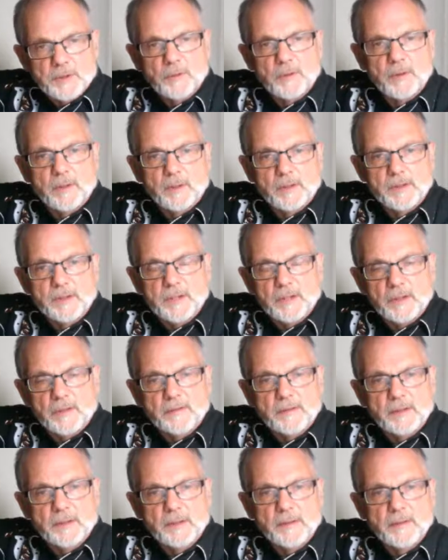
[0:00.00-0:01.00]
their
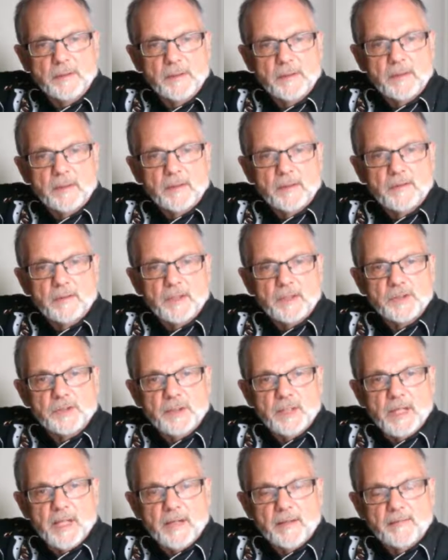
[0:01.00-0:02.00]
children. They should
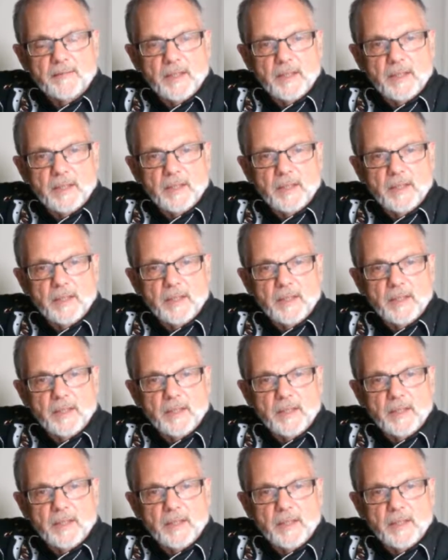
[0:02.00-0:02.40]
have a